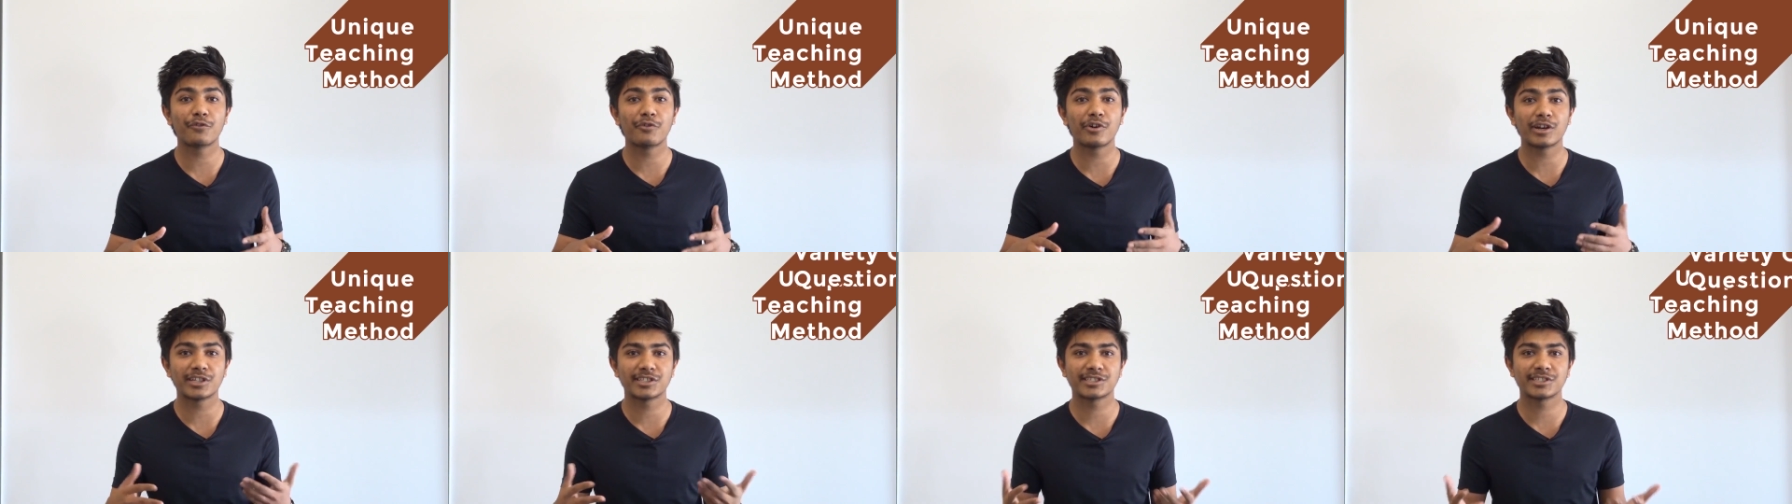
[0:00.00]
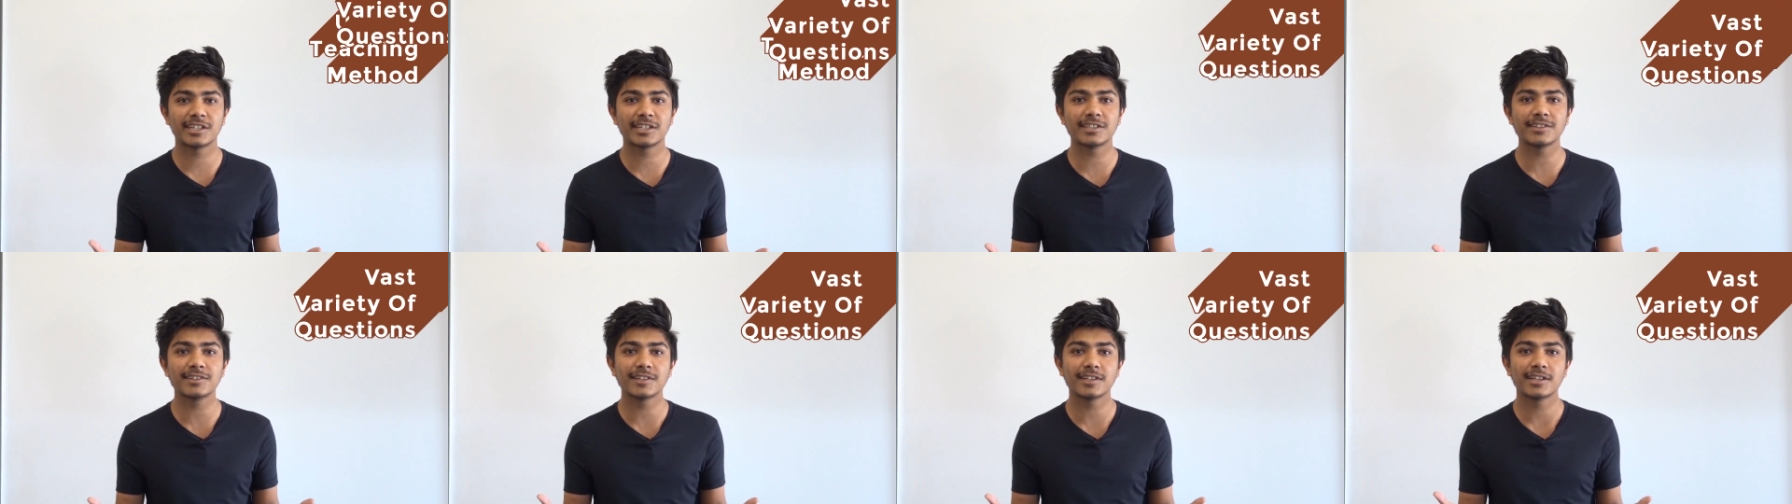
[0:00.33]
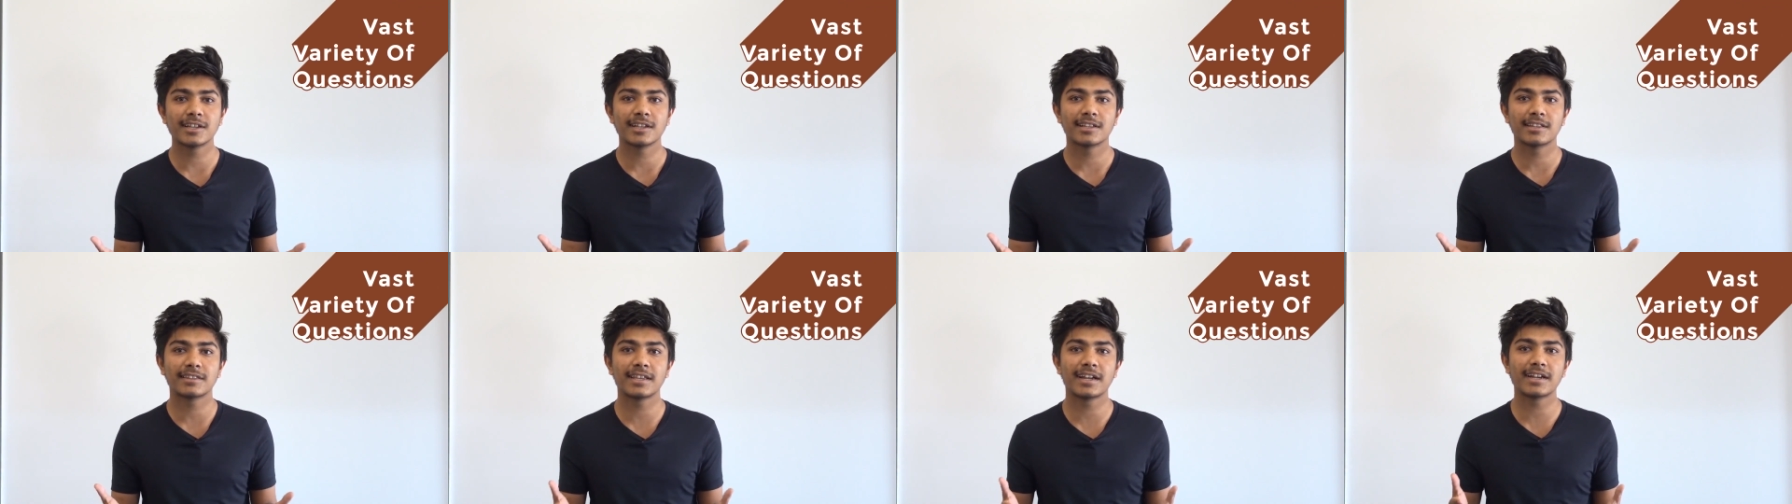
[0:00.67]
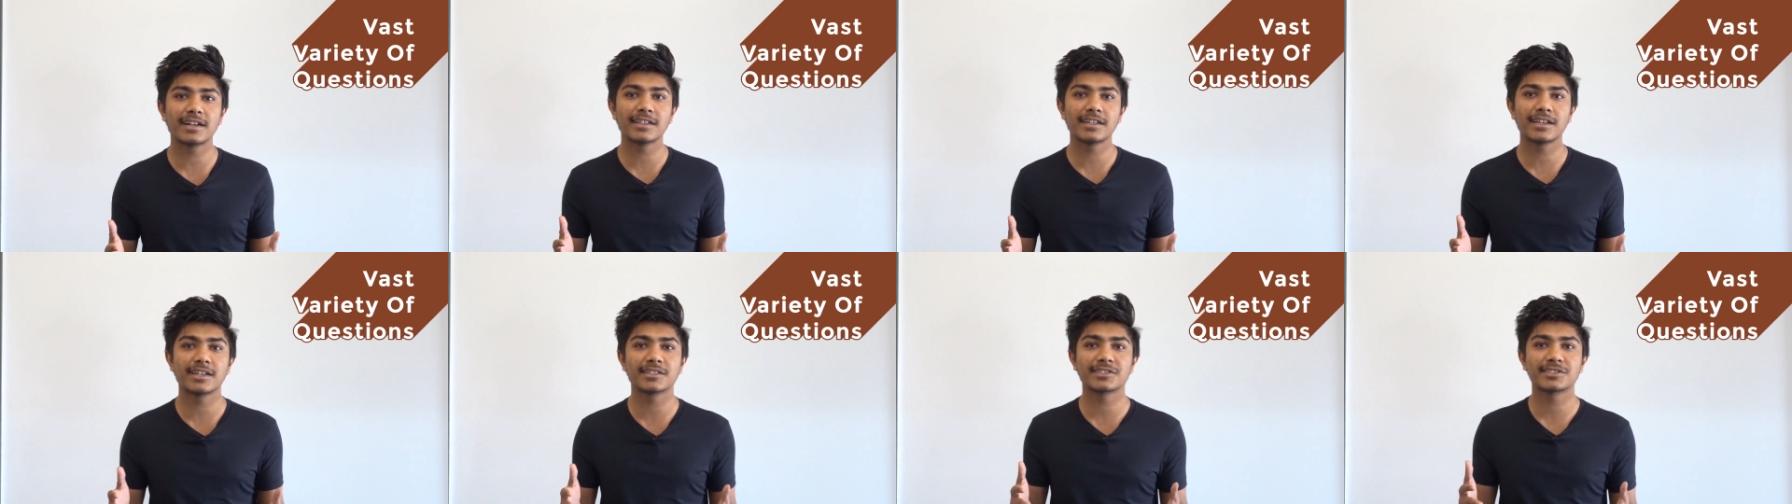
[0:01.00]
questions
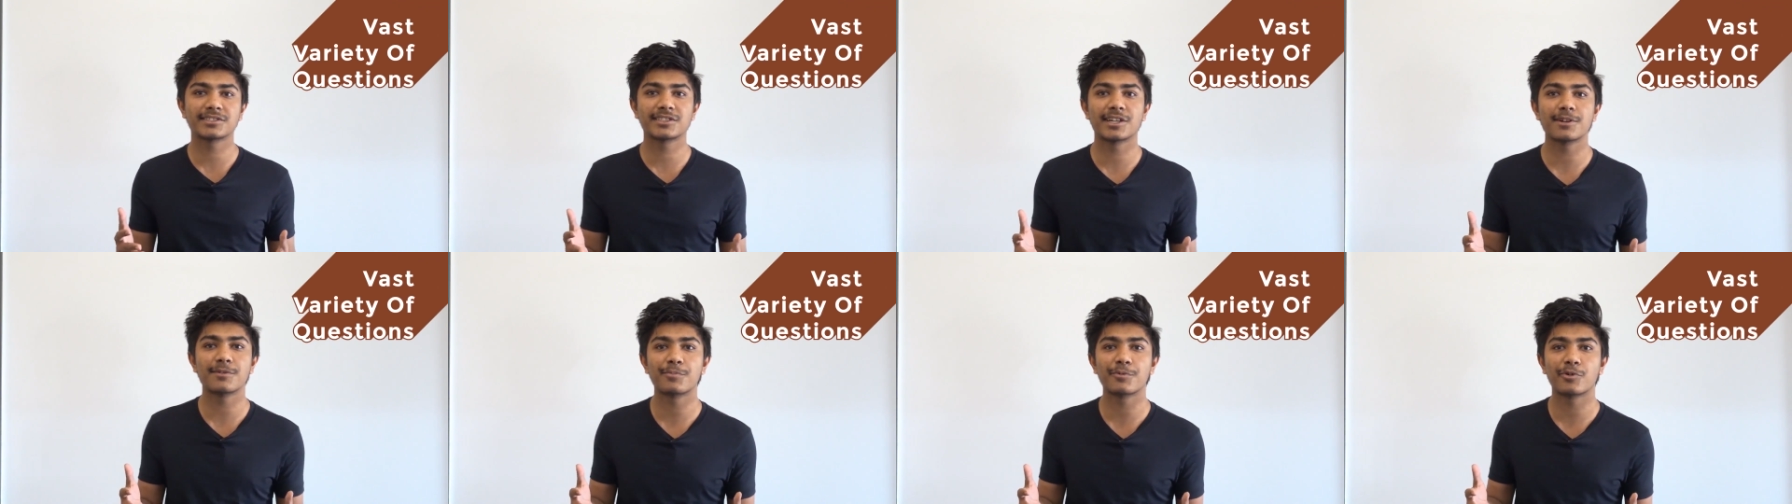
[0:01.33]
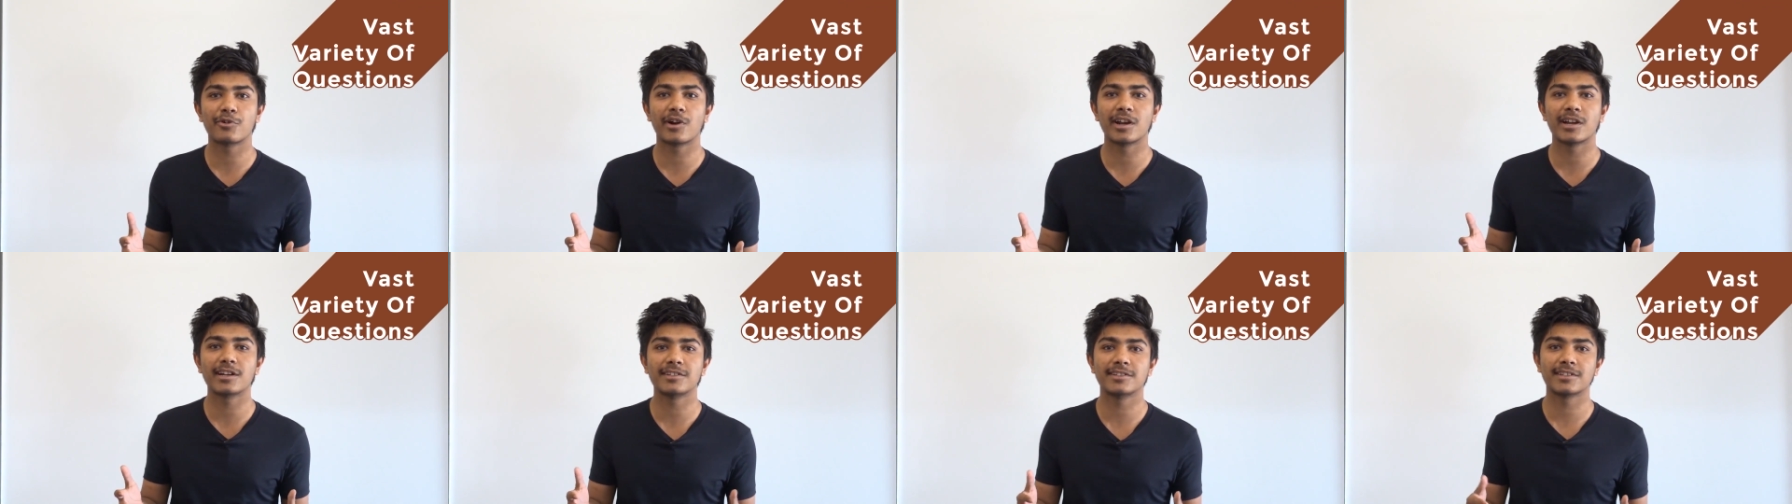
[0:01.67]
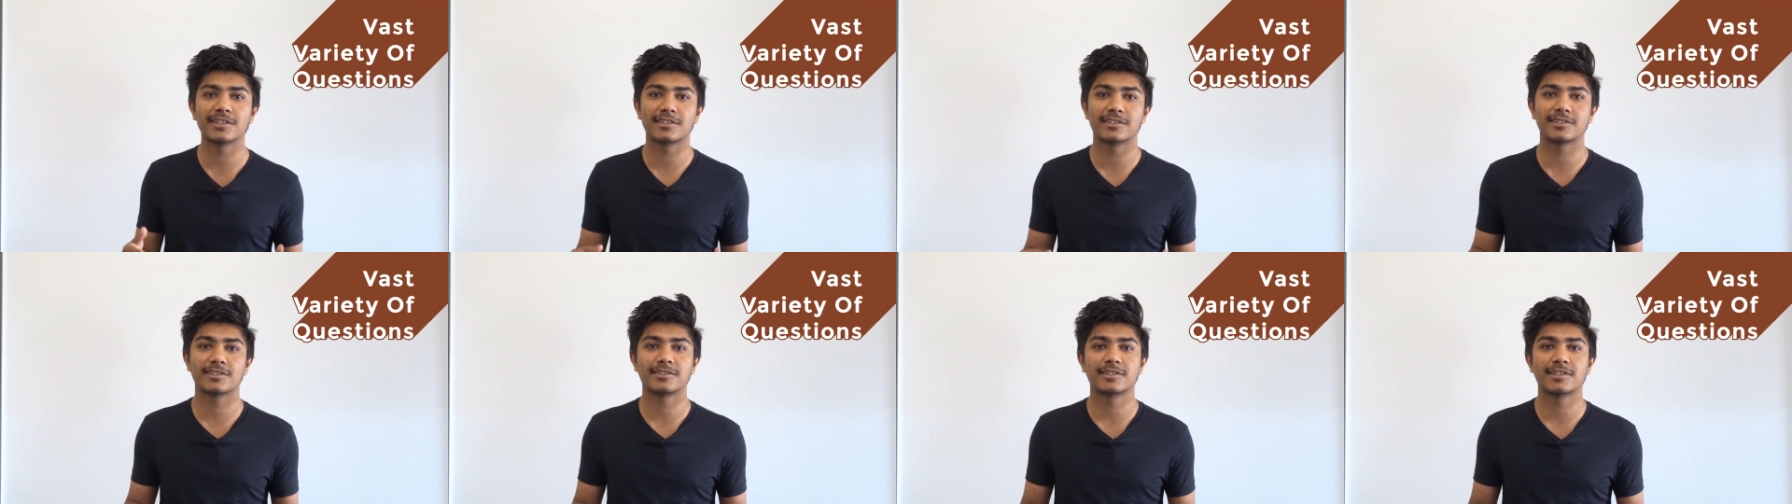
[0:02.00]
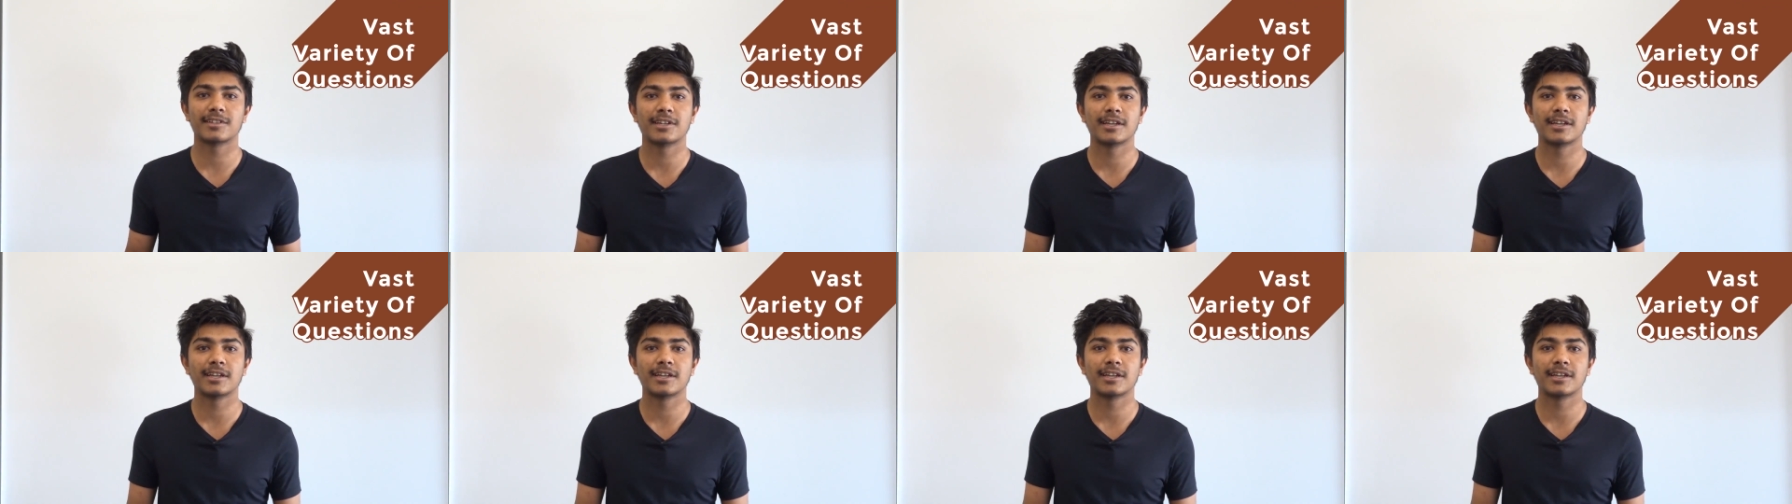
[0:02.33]
that Yash sir provides us.